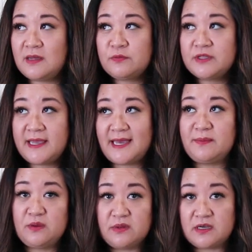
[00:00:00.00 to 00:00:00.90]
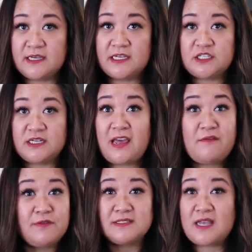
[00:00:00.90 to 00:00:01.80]
I'm really happy with our kitchen.
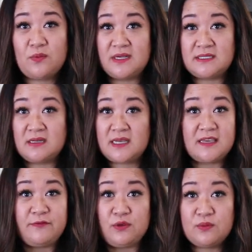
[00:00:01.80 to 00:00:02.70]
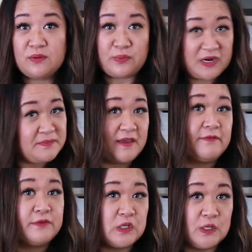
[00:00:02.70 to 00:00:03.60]
At first I wasn't. Like, if you were one of my
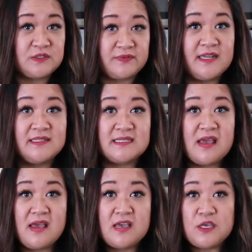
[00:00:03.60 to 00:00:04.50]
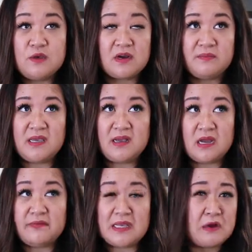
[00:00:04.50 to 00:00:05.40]
close friends, you heard me
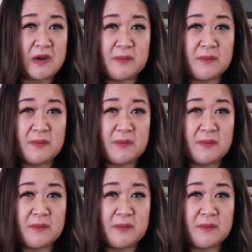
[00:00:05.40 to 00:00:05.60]
kind of like